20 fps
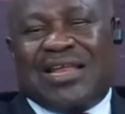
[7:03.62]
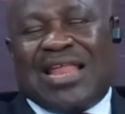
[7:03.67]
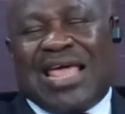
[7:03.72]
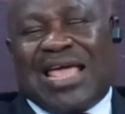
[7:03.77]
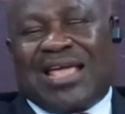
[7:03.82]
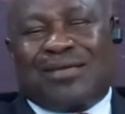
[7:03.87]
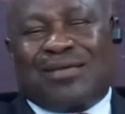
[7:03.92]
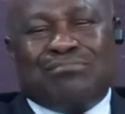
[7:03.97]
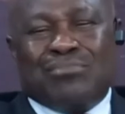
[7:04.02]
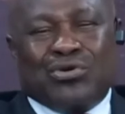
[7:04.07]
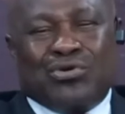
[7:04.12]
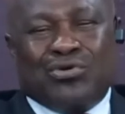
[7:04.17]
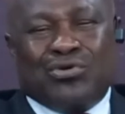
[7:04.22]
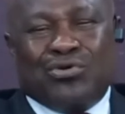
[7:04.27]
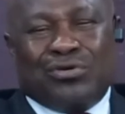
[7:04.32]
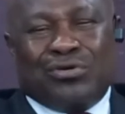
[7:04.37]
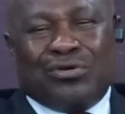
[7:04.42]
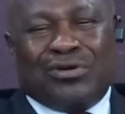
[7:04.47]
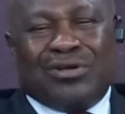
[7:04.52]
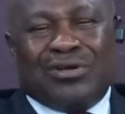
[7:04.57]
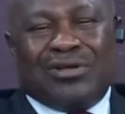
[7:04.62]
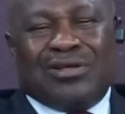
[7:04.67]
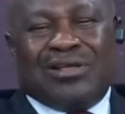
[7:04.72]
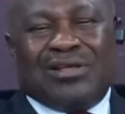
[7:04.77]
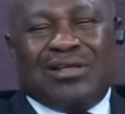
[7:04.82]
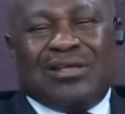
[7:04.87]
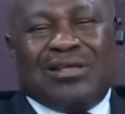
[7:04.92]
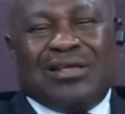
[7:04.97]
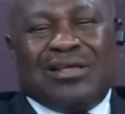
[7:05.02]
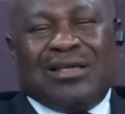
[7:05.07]
like
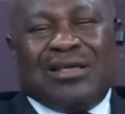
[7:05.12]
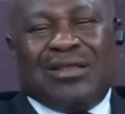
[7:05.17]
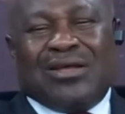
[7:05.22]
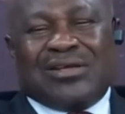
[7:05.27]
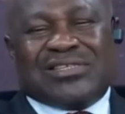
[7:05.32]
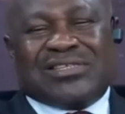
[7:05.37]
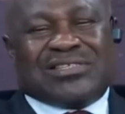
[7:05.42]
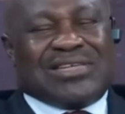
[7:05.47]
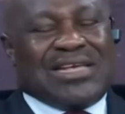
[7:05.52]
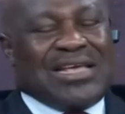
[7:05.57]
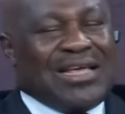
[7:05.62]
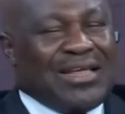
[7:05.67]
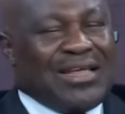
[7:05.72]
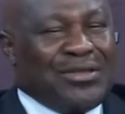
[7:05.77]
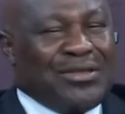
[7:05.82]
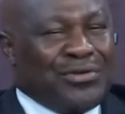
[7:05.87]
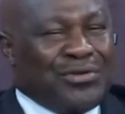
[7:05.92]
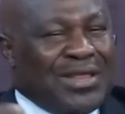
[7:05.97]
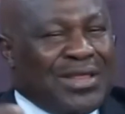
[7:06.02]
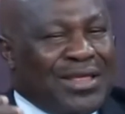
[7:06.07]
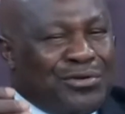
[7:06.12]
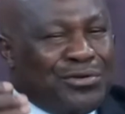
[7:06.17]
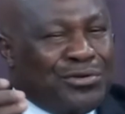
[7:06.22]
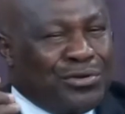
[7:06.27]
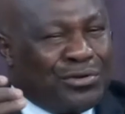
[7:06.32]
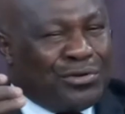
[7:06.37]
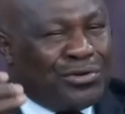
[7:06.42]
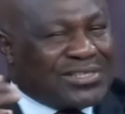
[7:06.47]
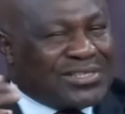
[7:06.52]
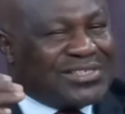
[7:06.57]
you know to say you they
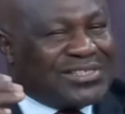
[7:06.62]
you just